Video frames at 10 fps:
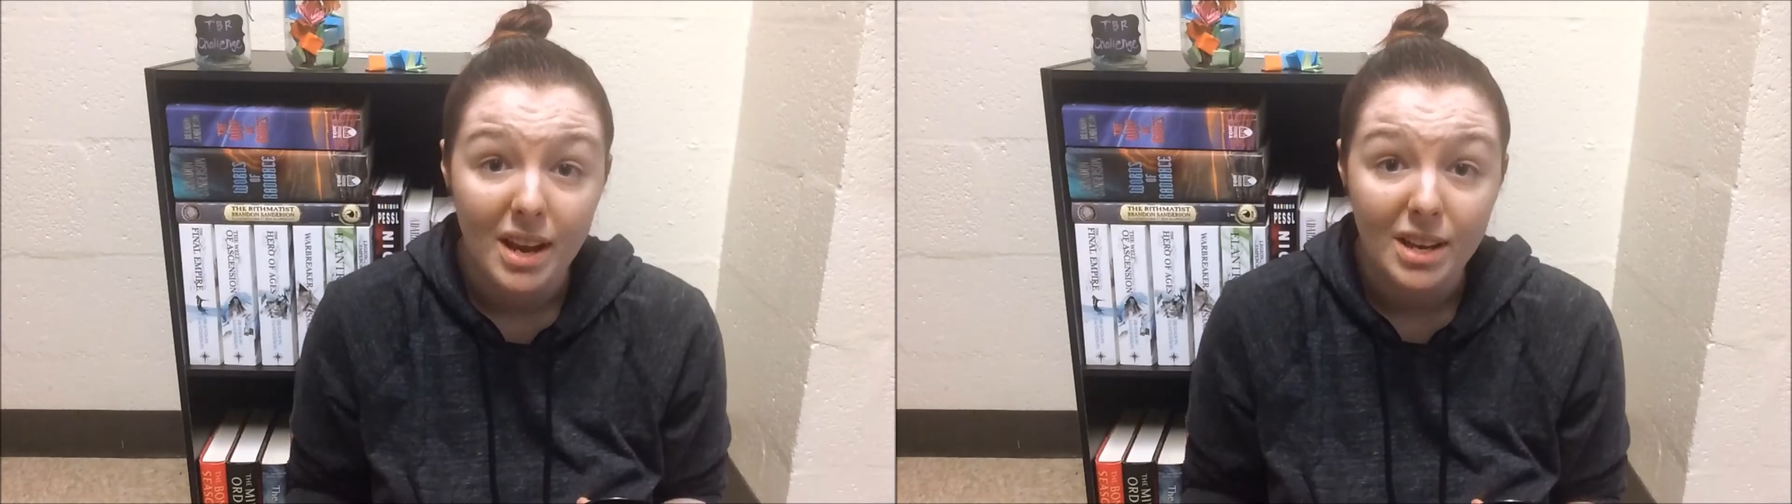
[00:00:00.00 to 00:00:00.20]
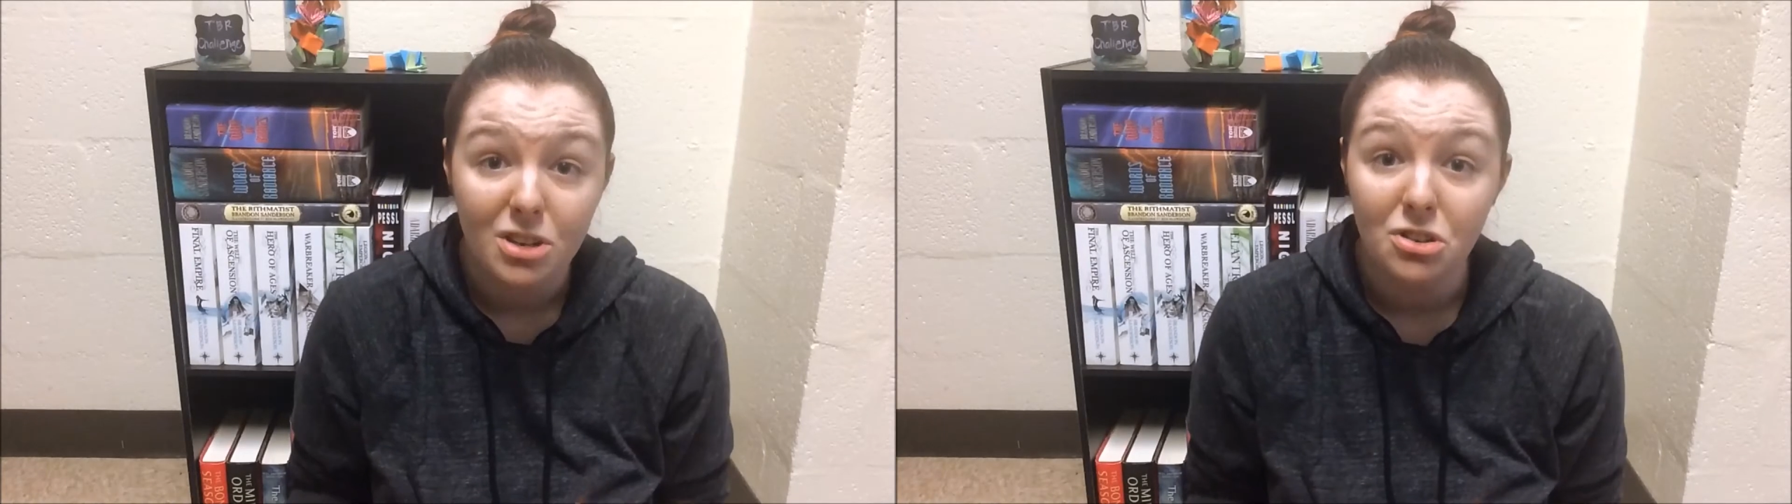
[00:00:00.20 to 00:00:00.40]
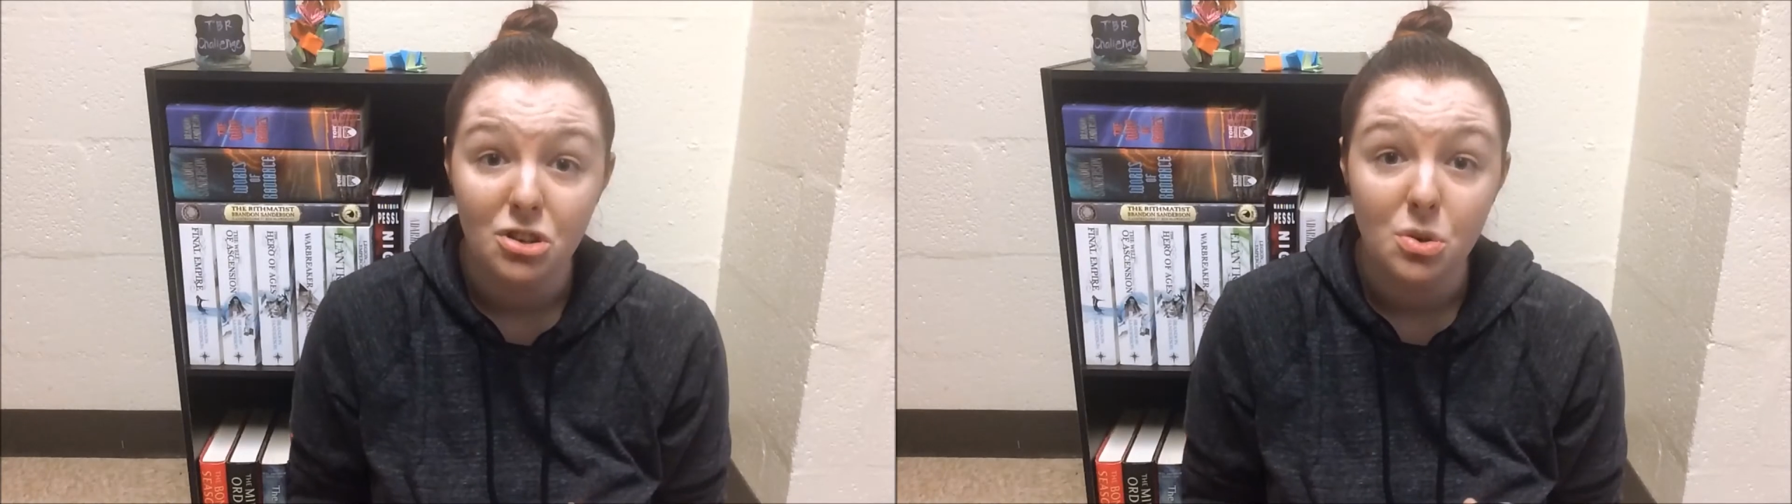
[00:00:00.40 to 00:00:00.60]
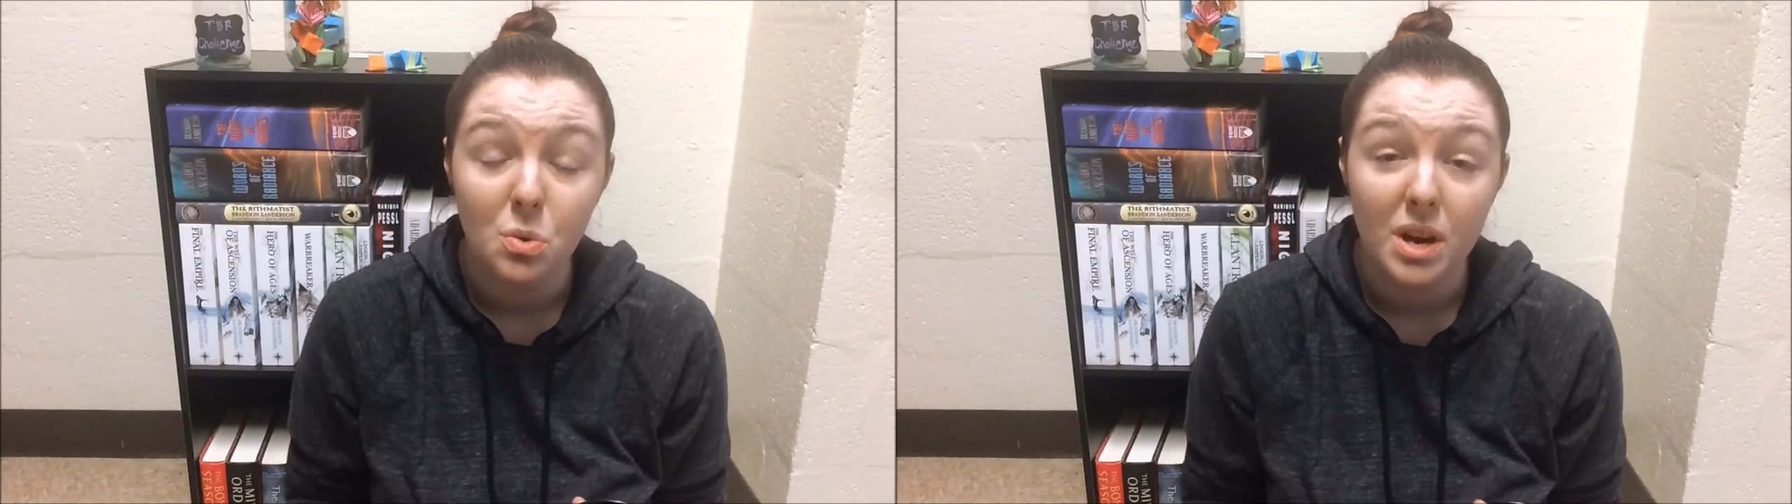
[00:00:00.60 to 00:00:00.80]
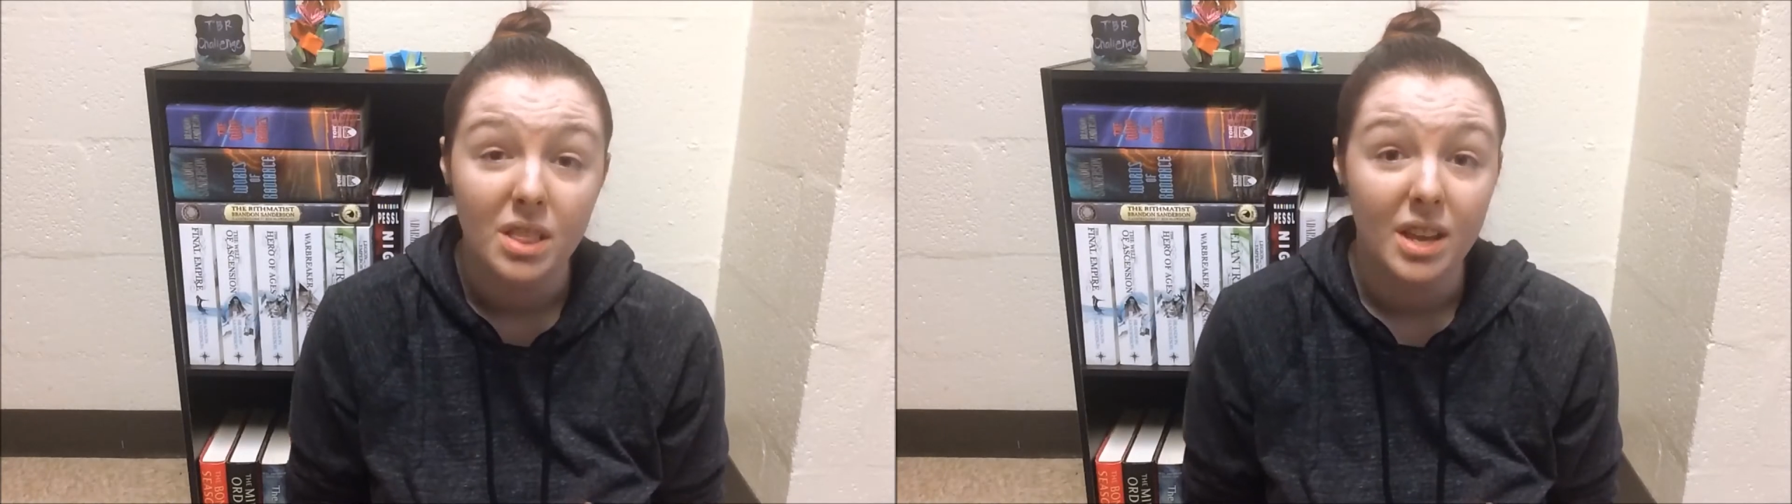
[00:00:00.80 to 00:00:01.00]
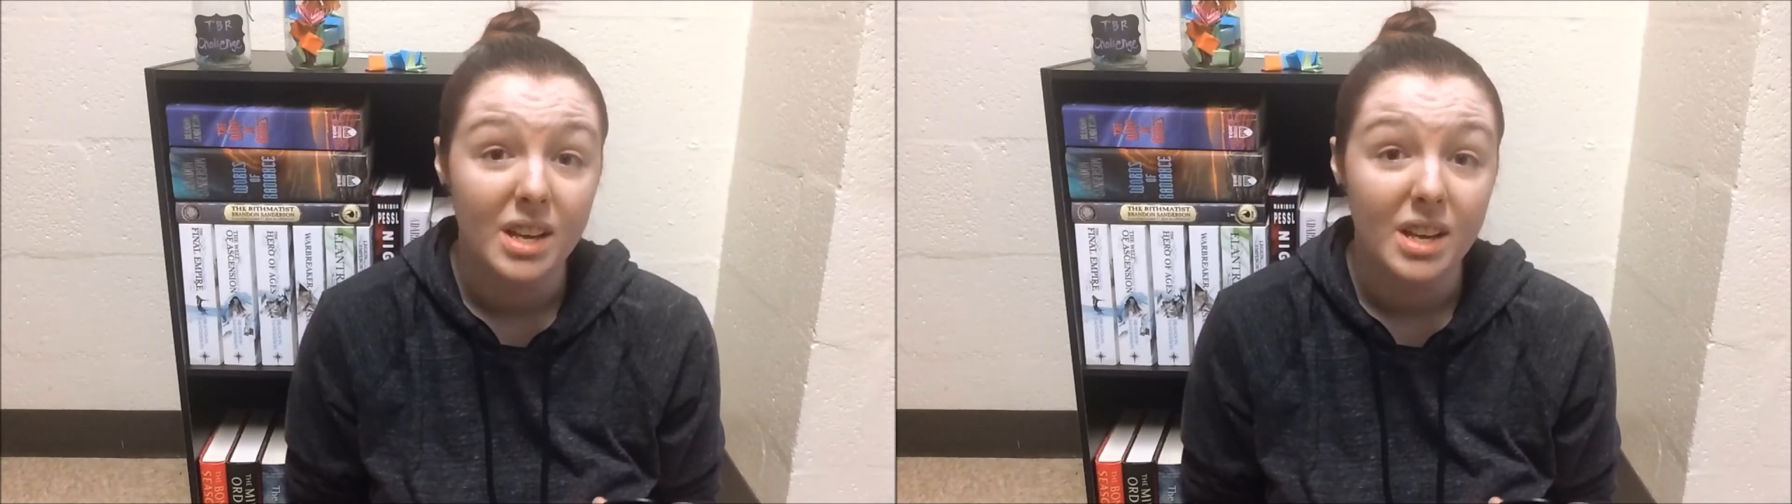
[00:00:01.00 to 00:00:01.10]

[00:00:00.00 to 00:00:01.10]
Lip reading: that I can do in